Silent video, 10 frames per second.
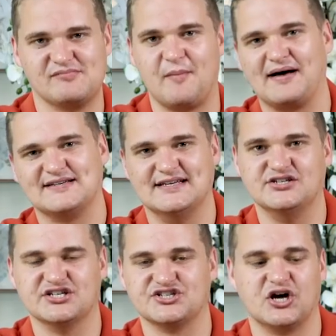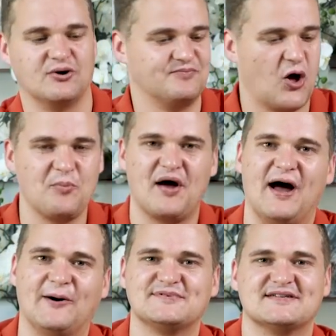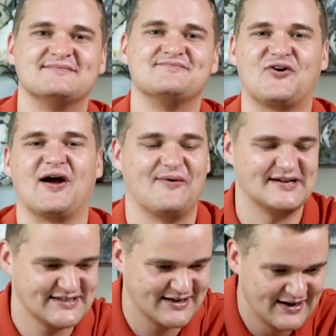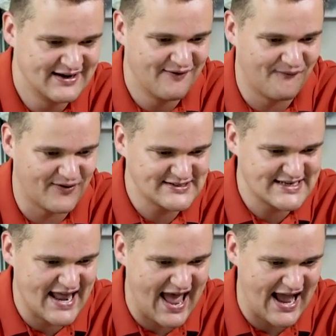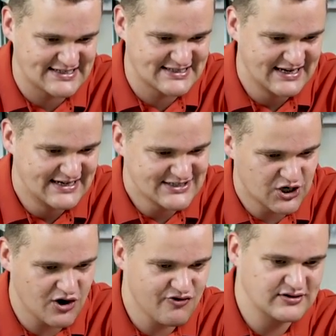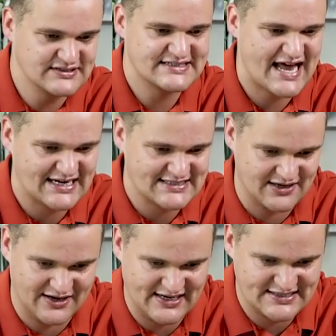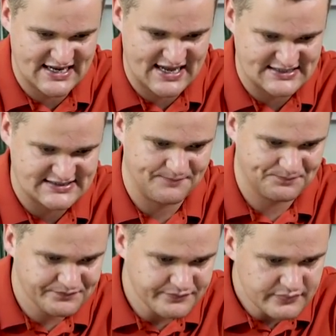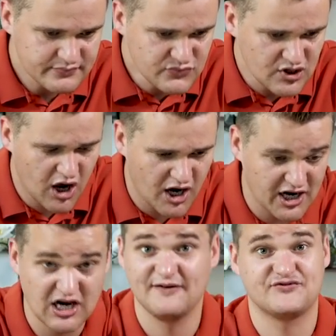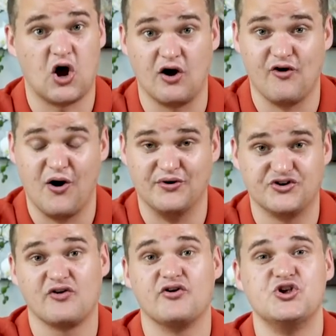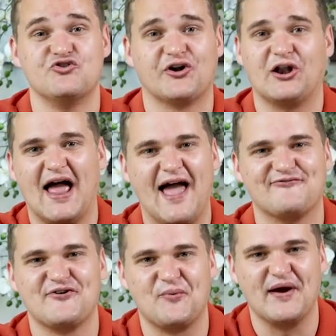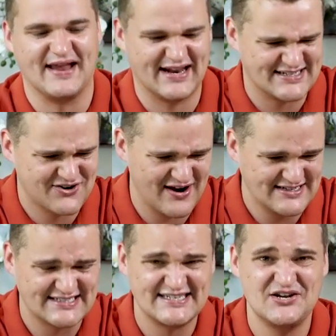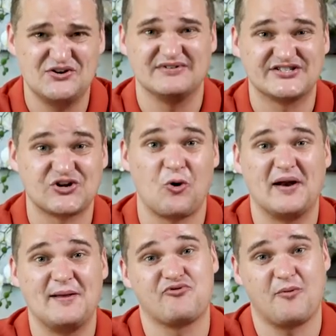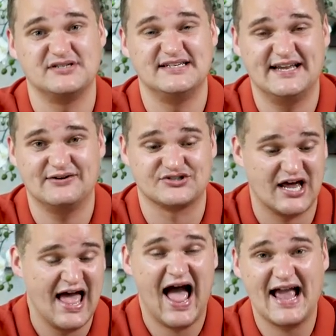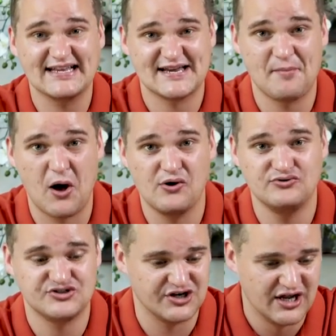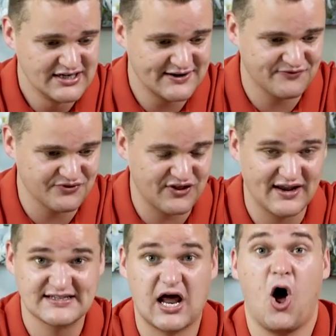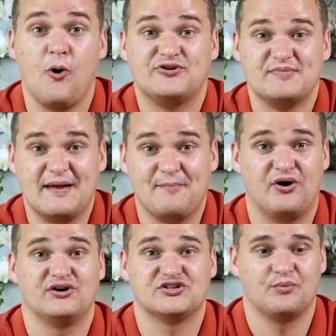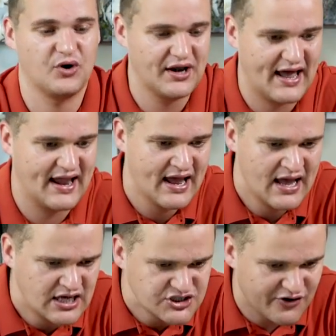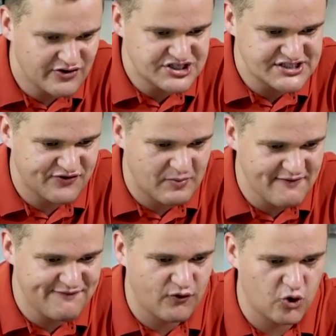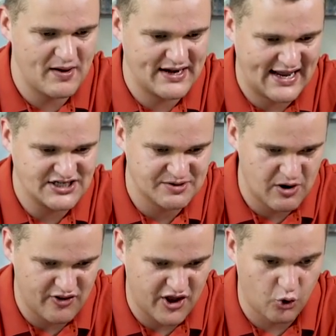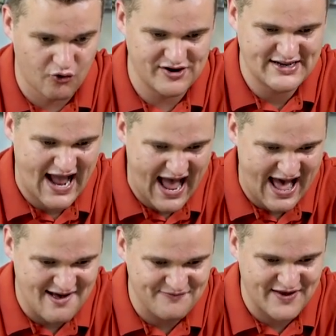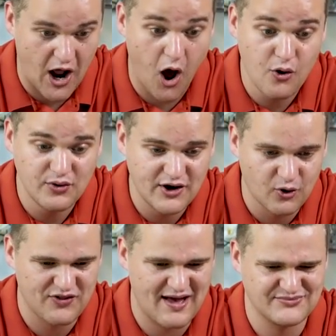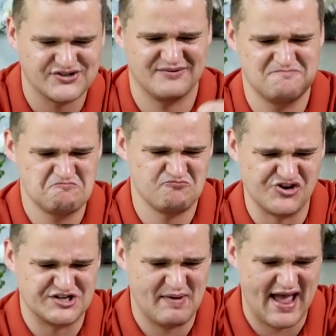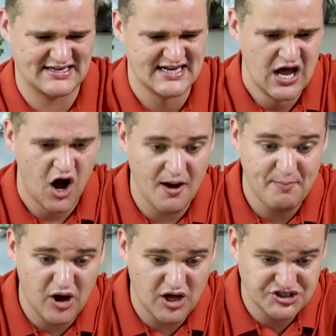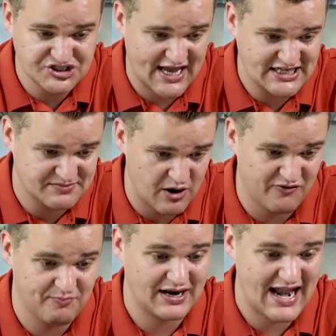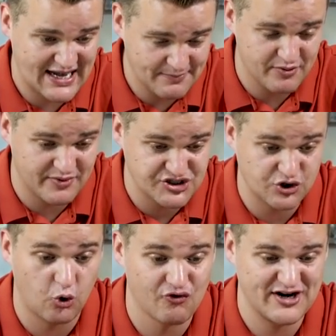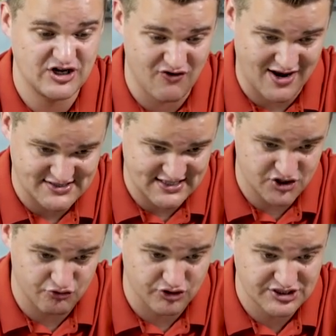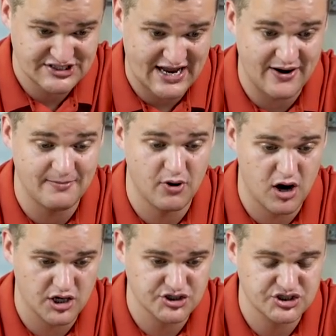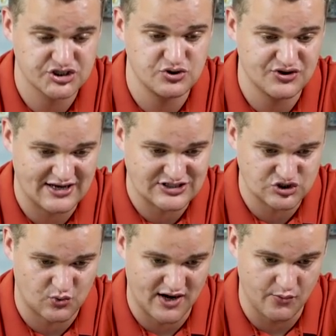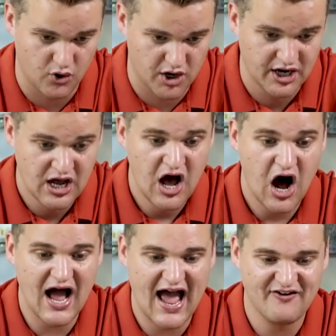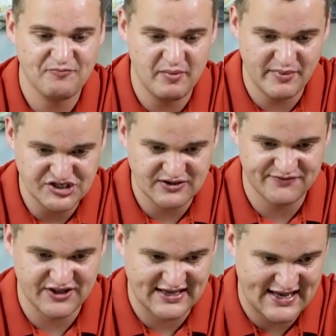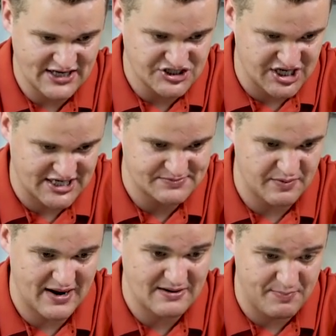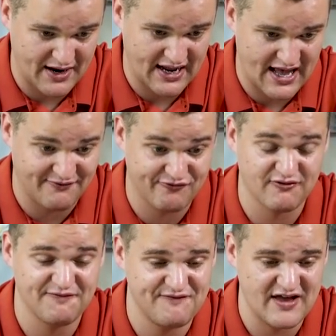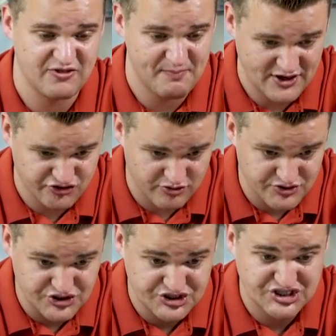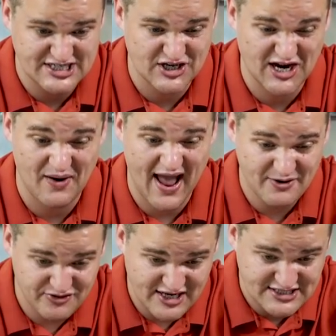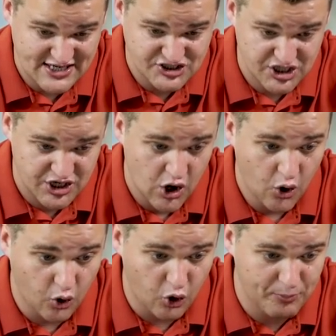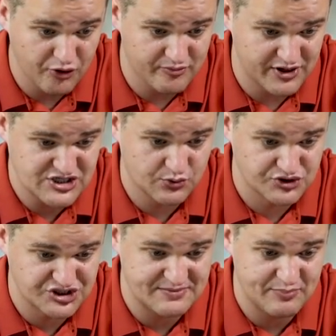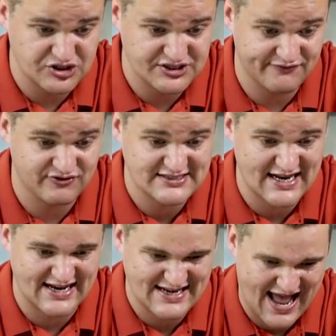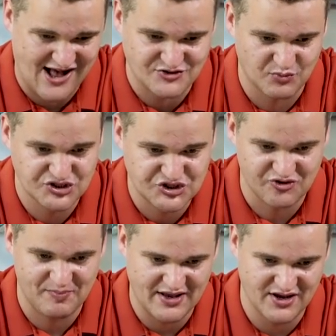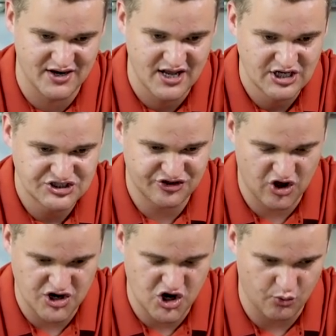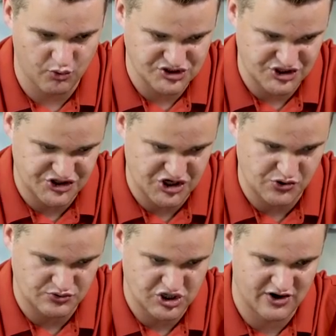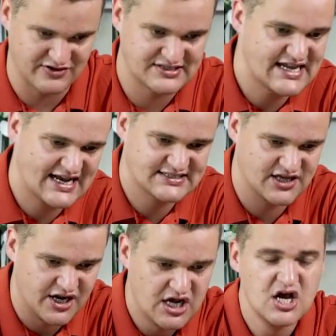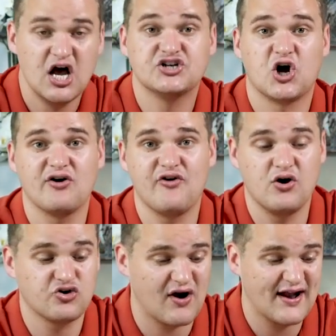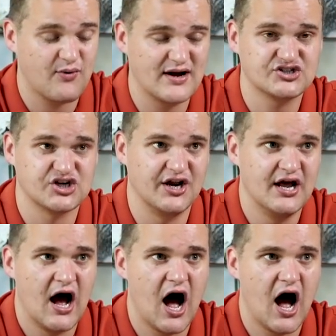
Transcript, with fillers: I'm about teaching. So, hope that helps. Great question. What's next? Tyrone Saxton, he says, and I love Tyrone. Tyrone, you're on like every week, and it's great to see you doing so many property deals, HMOs, and different things. I hope to meet in person one day. Tyrone says, For my four bed HMO that I already have and own in Northampton, respect. I purchased the HMO with planning permission already granted that runs out in March 2021. I have permission for the kitchen to be made bigger and for a fifth bedroom. Do you suggest I go ahead with the extension or put the money towards a deposit for a second house? What's your opinion so that I know what to do? Tyrone Saxton. Tyrone, great question.